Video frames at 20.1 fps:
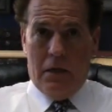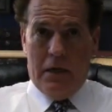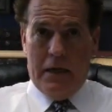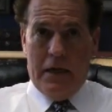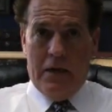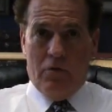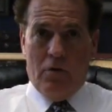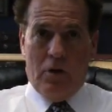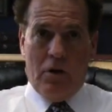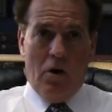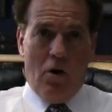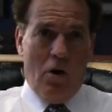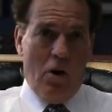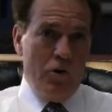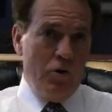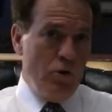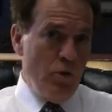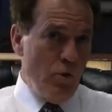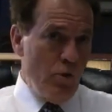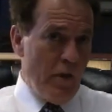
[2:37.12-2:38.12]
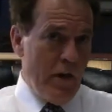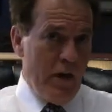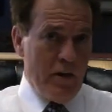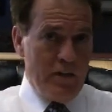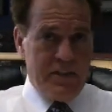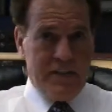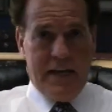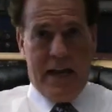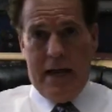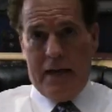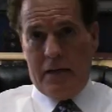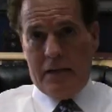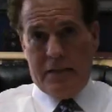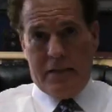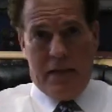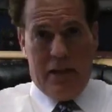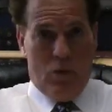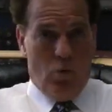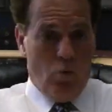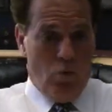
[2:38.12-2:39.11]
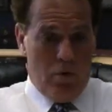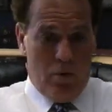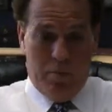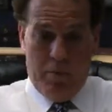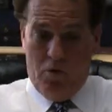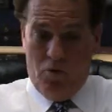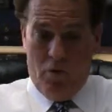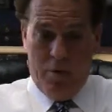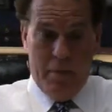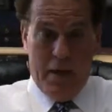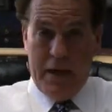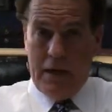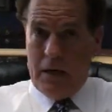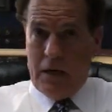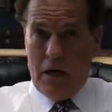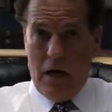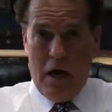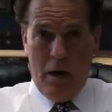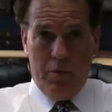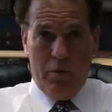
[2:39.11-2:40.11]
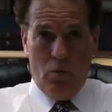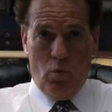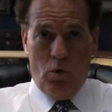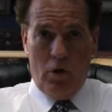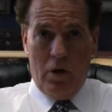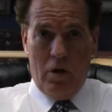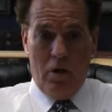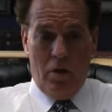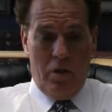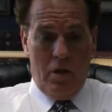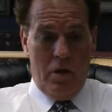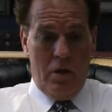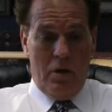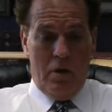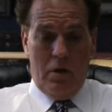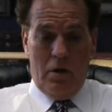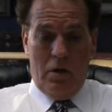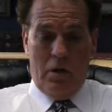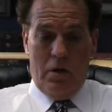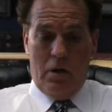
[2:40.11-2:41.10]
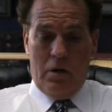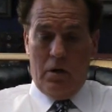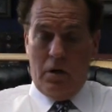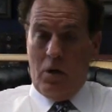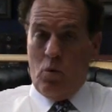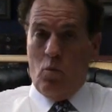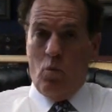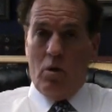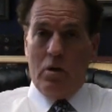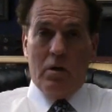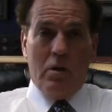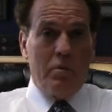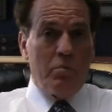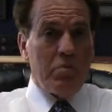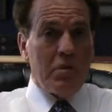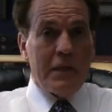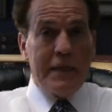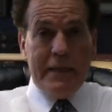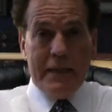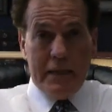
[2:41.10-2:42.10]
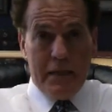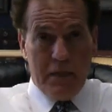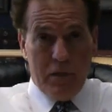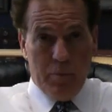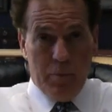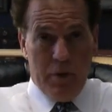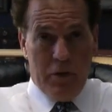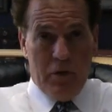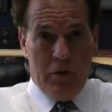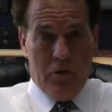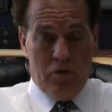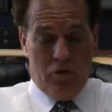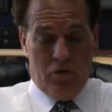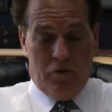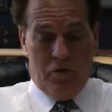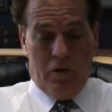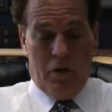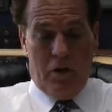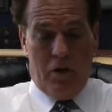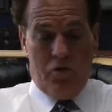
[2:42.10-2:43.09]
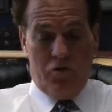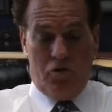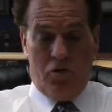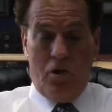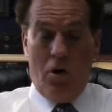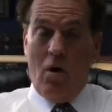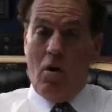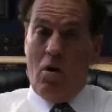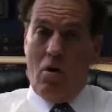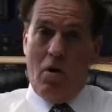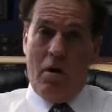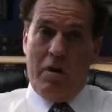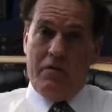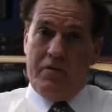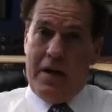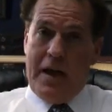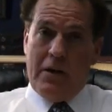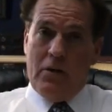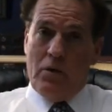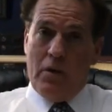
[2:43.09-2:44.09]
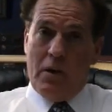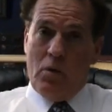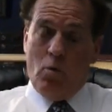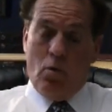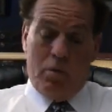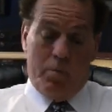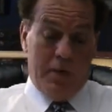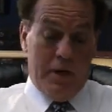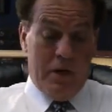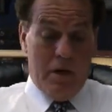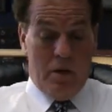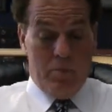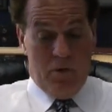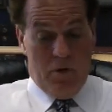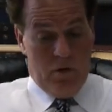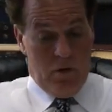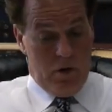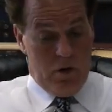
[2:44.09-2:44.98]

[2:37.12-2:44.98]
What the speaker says: in regard to their status. Do they want to remain a commonwealth? Do they want complete independence of us? Or in fact, do they want to become